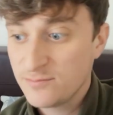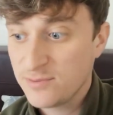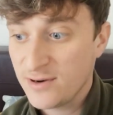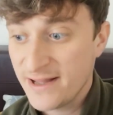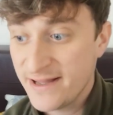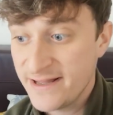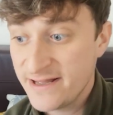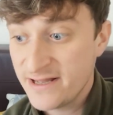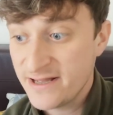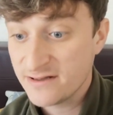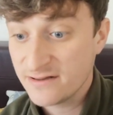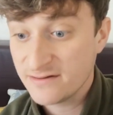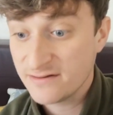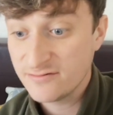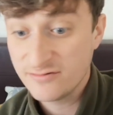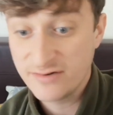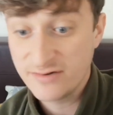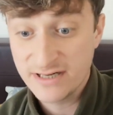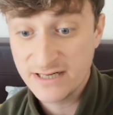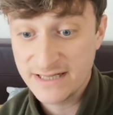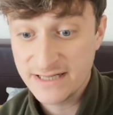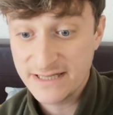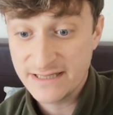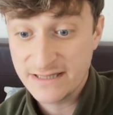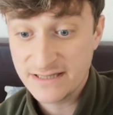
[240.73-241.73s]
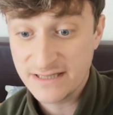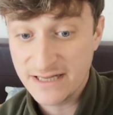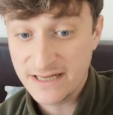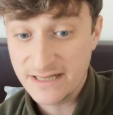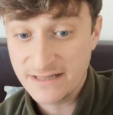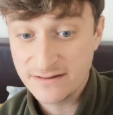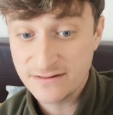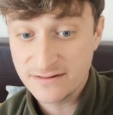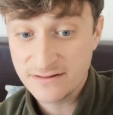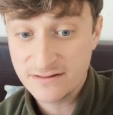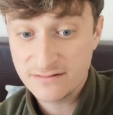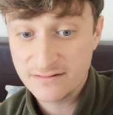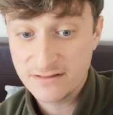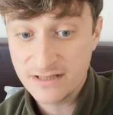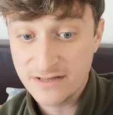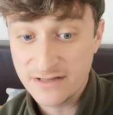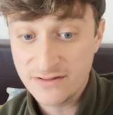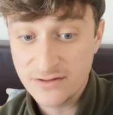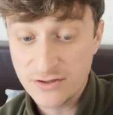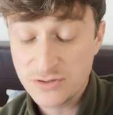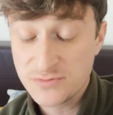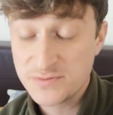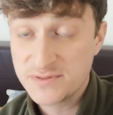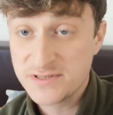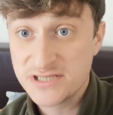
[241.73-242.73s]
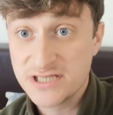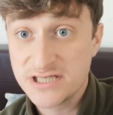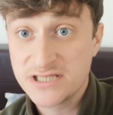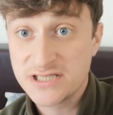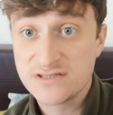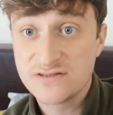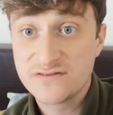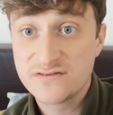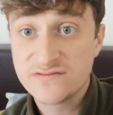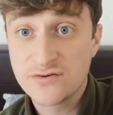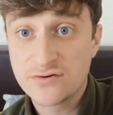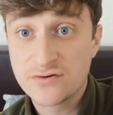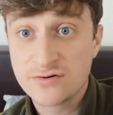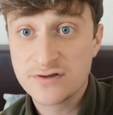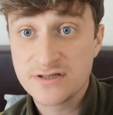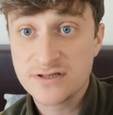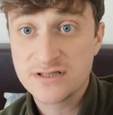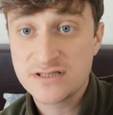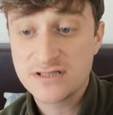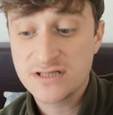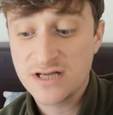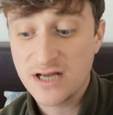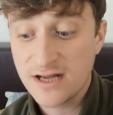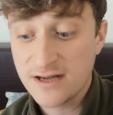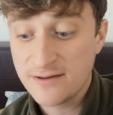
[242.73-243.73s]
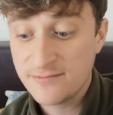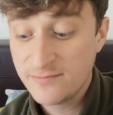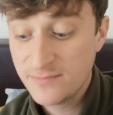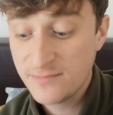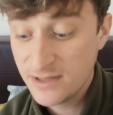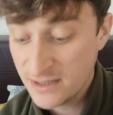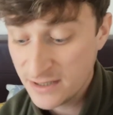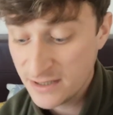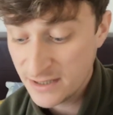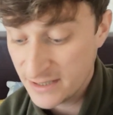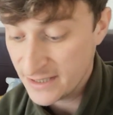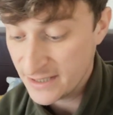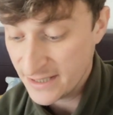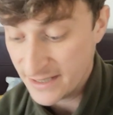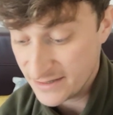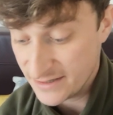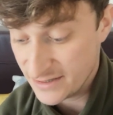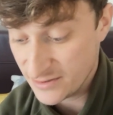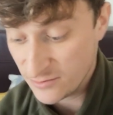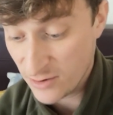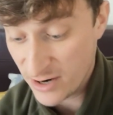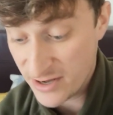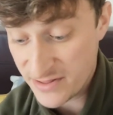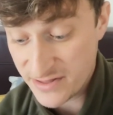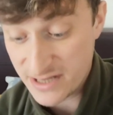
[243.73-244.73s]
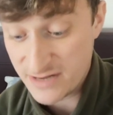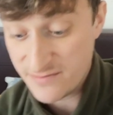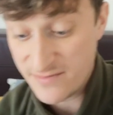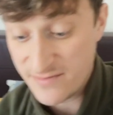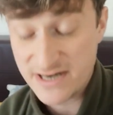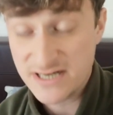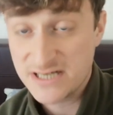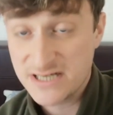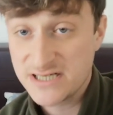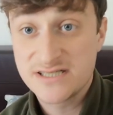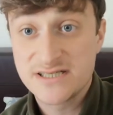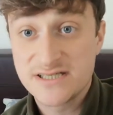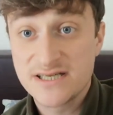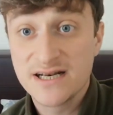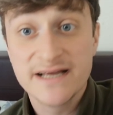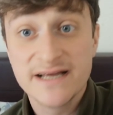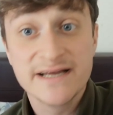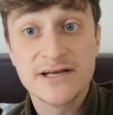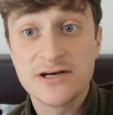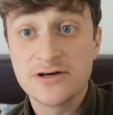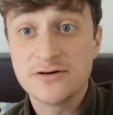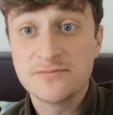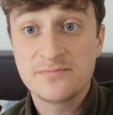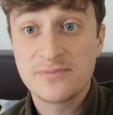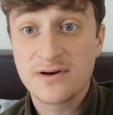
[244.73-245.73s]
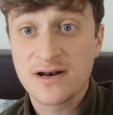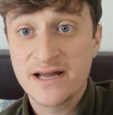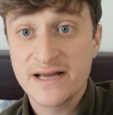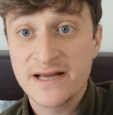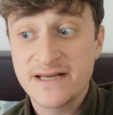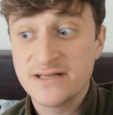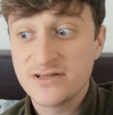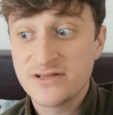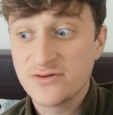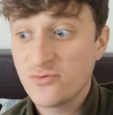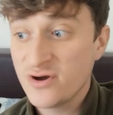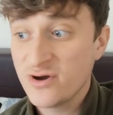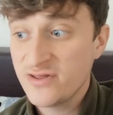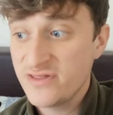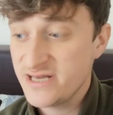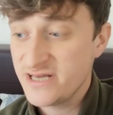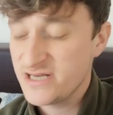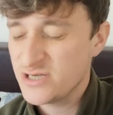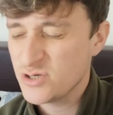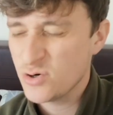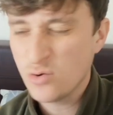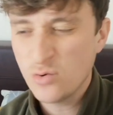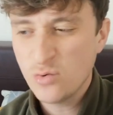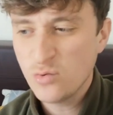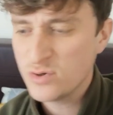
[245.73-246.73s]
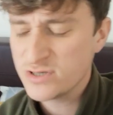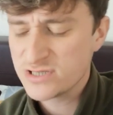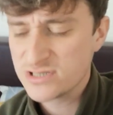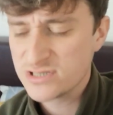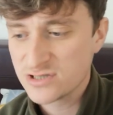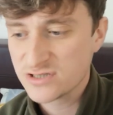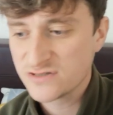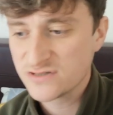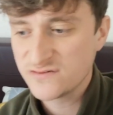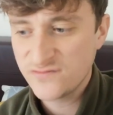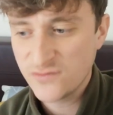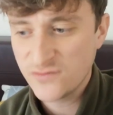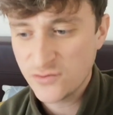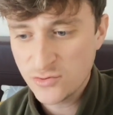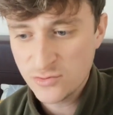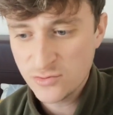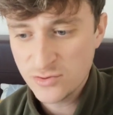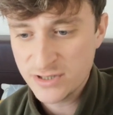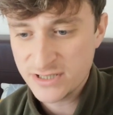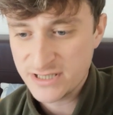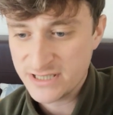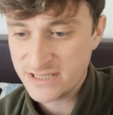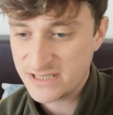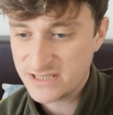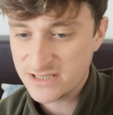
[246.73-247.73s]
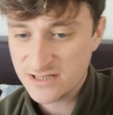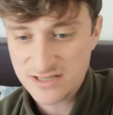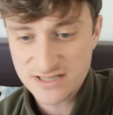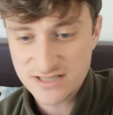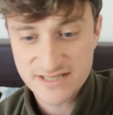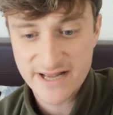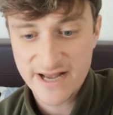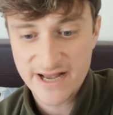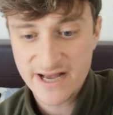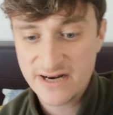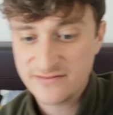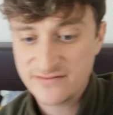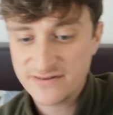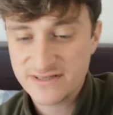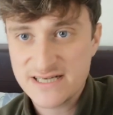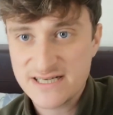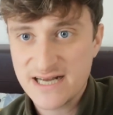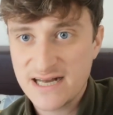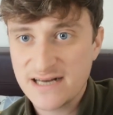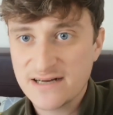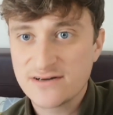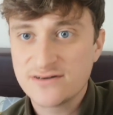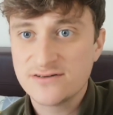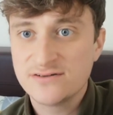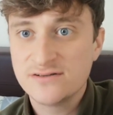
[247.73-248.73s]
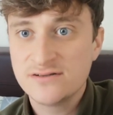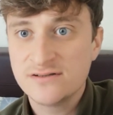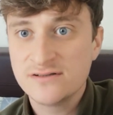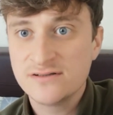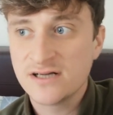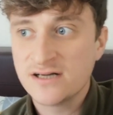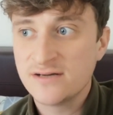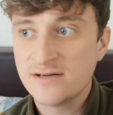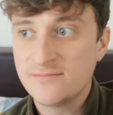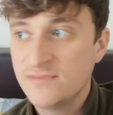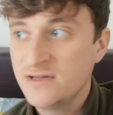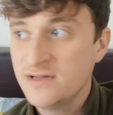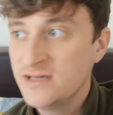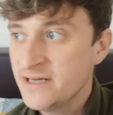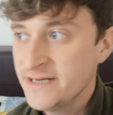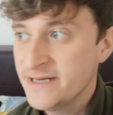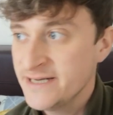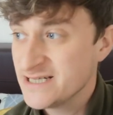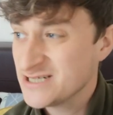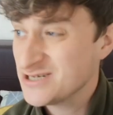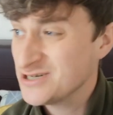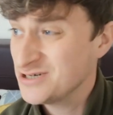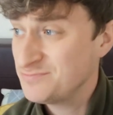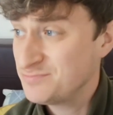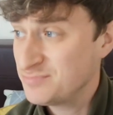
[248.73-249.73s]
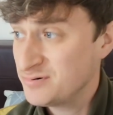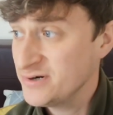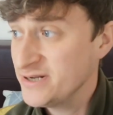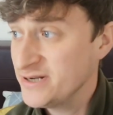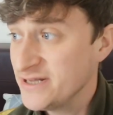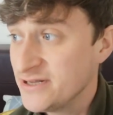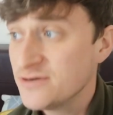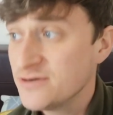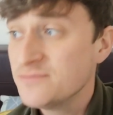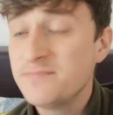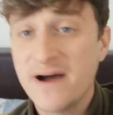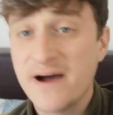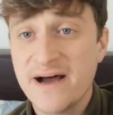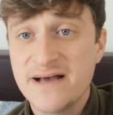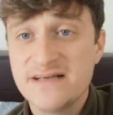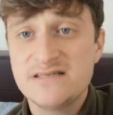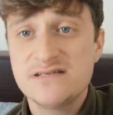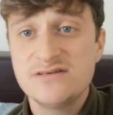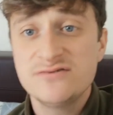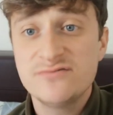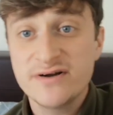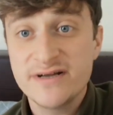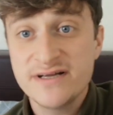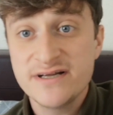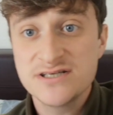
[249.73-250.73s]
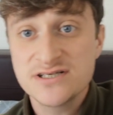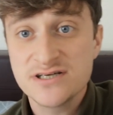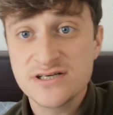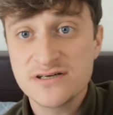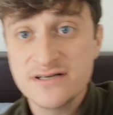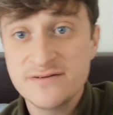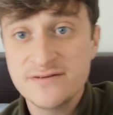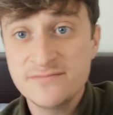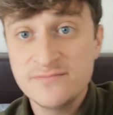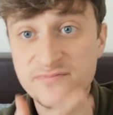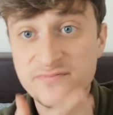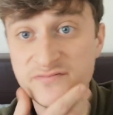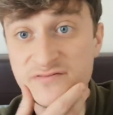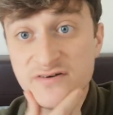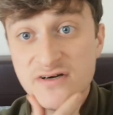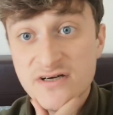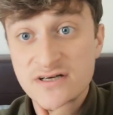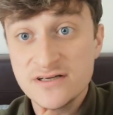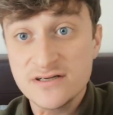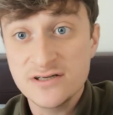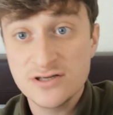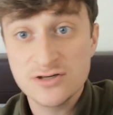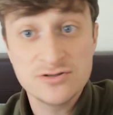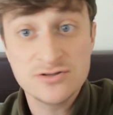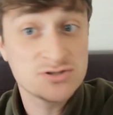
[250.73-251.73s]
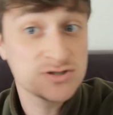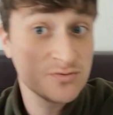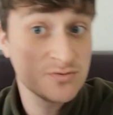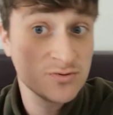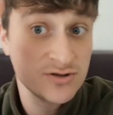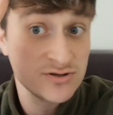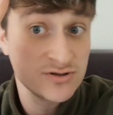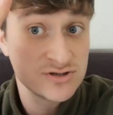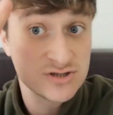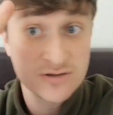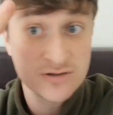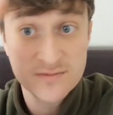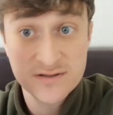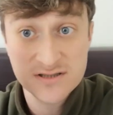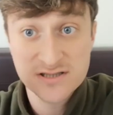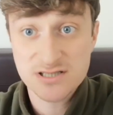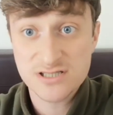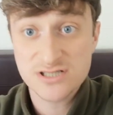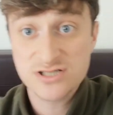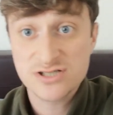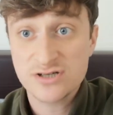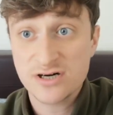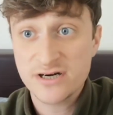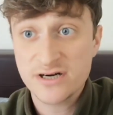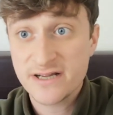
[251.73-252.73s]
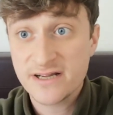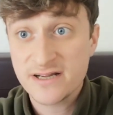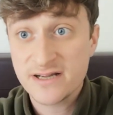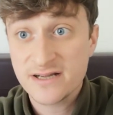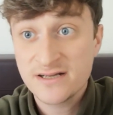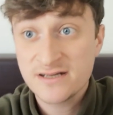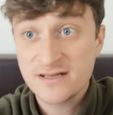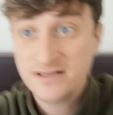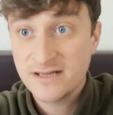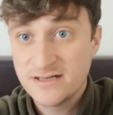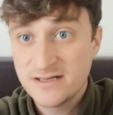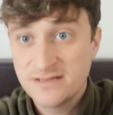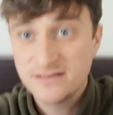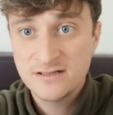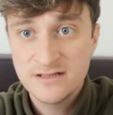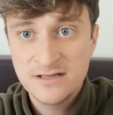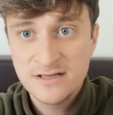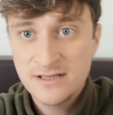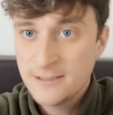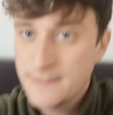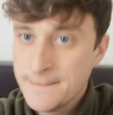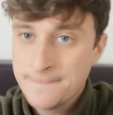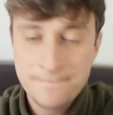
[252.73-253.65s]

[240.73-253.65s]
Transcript: player, really, in those positions for us. The way that he manages to link up play, the way that he always looks forward, he's not scared of a tackle. He's got a pretty good passing range on him for someone who's dubbed as a striker, and